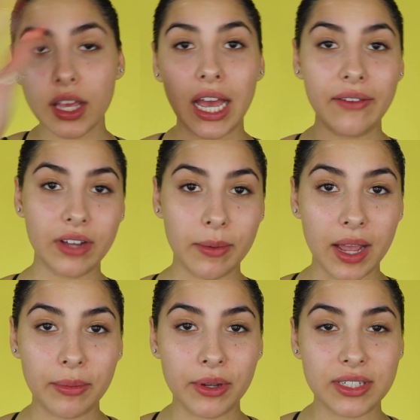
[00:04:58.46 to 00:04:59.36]
I haven't got
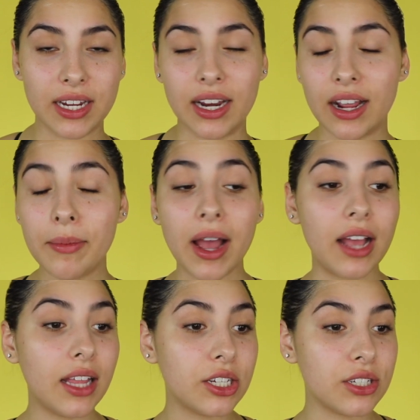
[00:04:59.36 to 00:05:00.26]
my eyebrows done. I got my
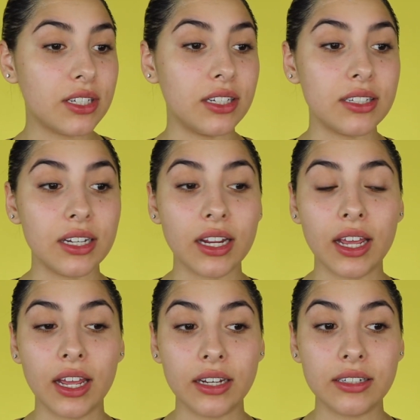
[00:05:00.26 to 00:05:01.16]
eyelashes tinted
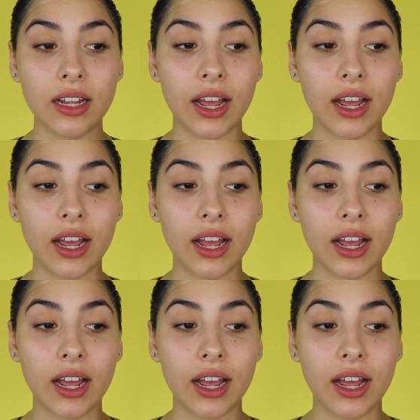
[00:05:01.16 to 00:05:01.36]
and